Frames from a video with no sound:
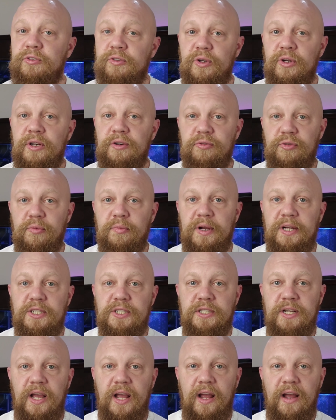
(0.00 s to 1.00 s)
it's good
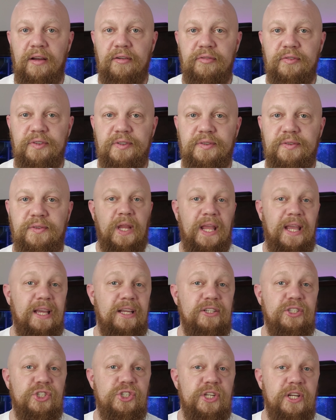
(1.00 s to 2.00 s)
information to have.
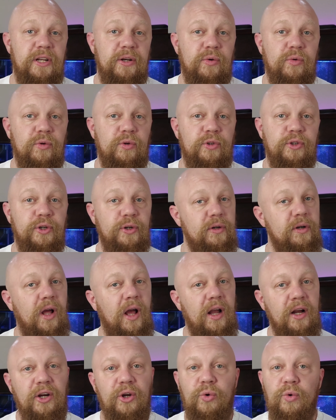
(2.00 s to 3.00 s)
In general, you're
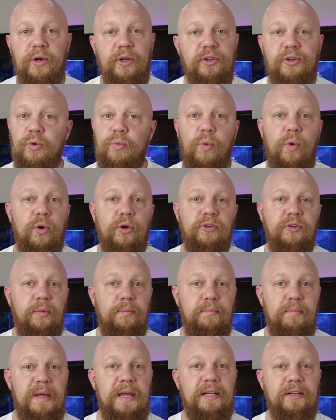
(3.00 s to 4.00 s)
not going to want to
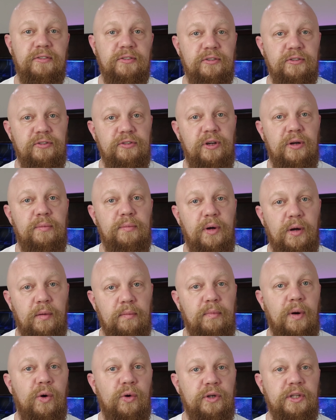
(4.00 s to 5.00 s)
mix some
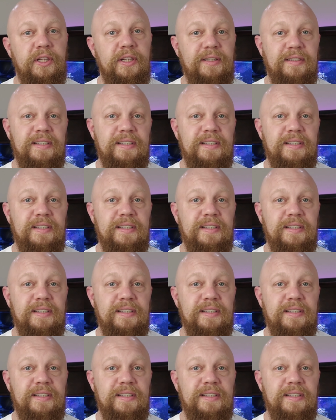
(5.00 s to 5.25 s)
ammonia